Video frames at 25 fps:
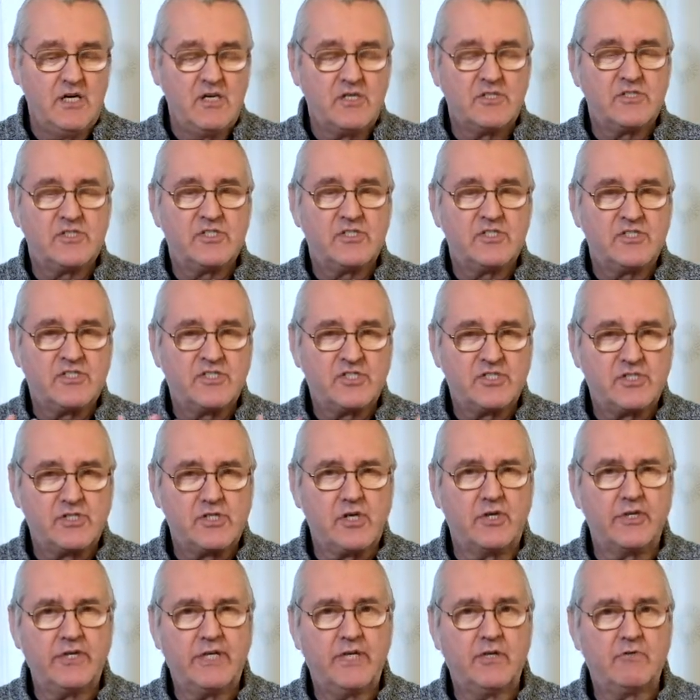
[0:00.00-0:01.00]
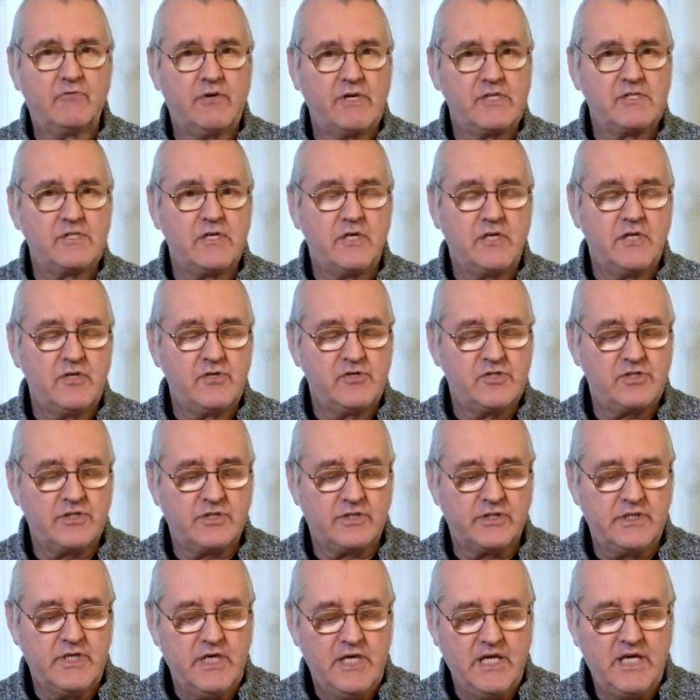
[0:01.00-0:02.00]
stunning
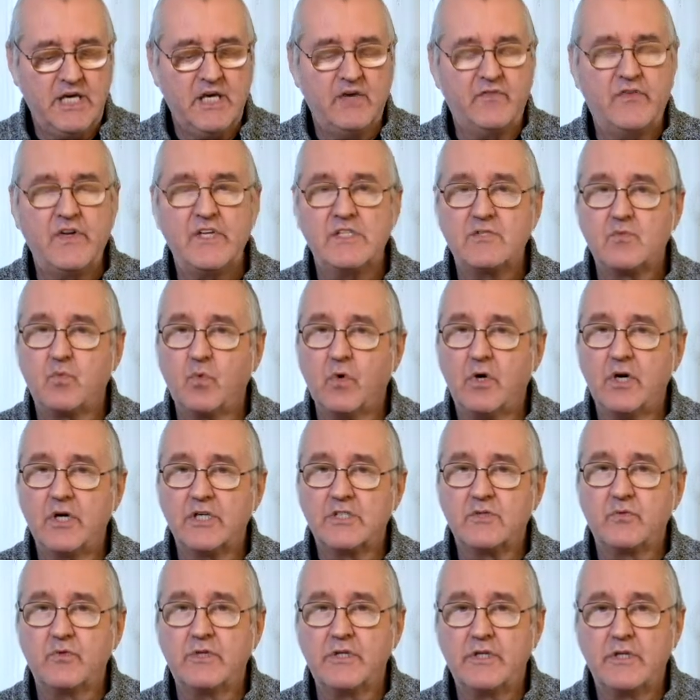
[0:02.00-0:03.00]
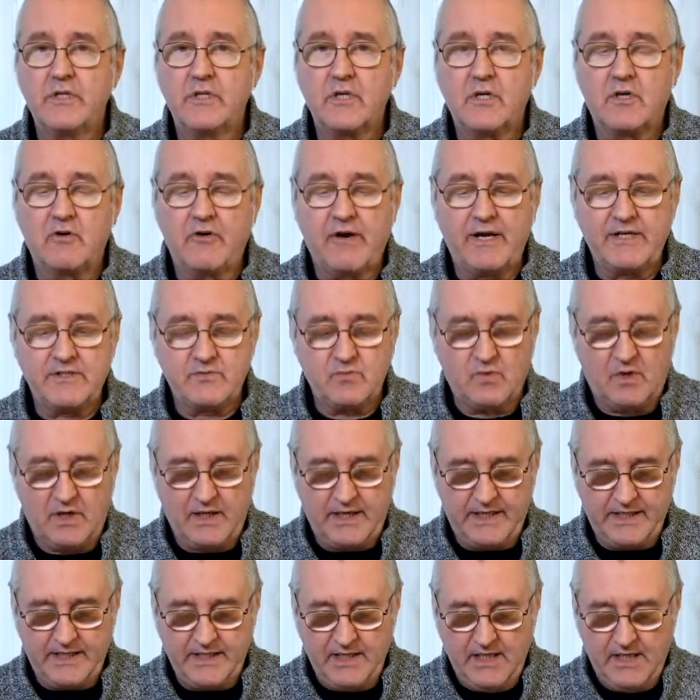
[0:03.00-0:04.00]
resolution if it's worked with in the correct
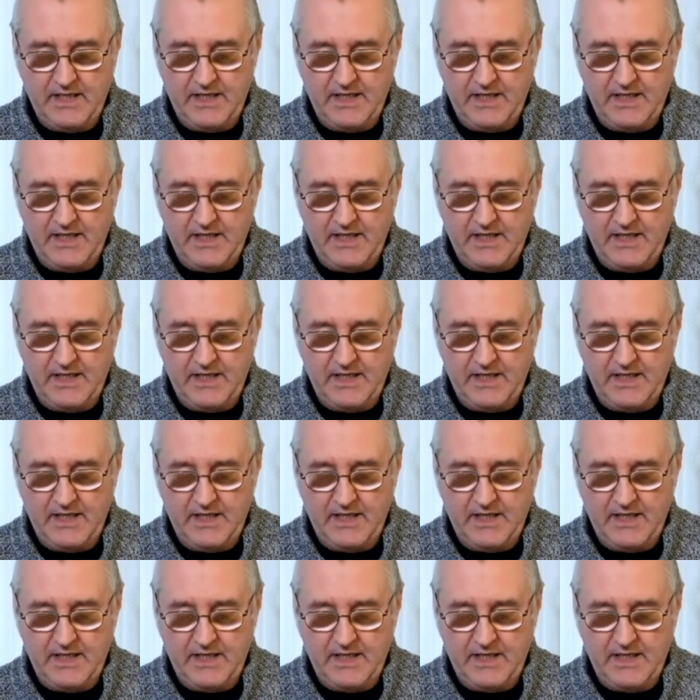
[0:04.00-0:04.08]
way